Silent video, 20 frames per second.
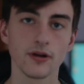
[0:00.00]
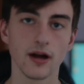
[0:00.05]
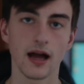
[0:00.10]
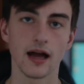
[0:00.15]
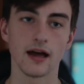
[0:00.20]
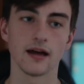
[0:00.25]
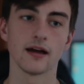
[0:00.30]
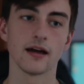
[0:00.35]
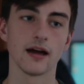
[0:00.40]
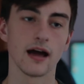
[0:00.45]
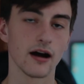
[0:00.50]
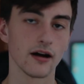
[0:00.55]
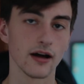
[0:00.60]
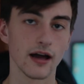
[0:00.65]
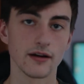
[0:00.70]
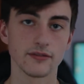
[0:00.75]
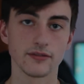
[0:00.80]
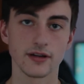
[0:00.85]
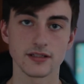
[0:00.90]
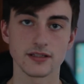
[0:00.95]
I
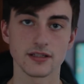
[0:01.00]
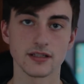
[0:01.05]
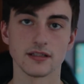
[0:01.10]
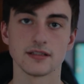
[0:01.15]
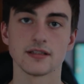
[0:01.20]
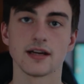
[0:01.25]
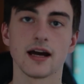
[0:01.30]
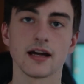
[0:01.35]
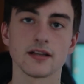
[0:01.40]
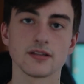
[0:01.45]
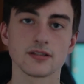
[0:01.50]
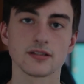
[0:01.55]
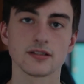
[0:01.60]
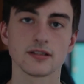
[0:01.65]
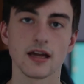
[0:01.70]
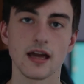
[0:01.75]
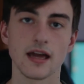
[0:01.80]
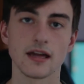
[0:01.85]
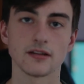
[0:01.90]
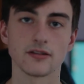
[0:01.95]
have actually attached
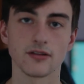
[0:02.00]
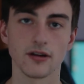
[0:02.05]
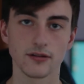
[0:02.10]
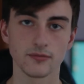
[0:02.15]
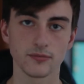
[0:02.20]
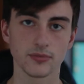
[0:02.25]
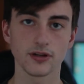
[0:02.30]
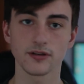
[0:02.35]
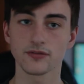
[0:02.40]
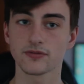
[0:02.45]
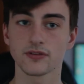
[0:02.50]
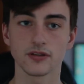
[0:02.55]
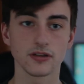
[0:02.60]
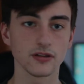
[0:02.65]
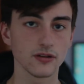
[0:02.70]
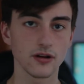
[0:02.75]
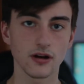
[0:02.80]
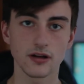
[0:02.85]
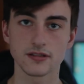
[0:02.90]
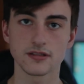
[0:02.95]
a creative brief for
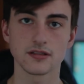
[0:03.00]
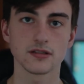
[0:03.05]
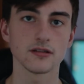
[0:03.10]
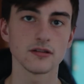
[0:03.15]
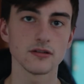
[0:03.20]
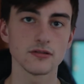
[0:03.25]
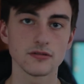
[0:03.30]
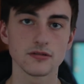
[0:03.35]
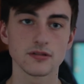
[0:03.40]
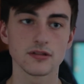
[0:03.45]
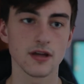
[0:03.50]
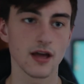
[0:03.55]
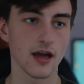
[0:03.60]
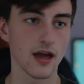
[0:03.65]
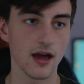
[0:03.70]
you guys to use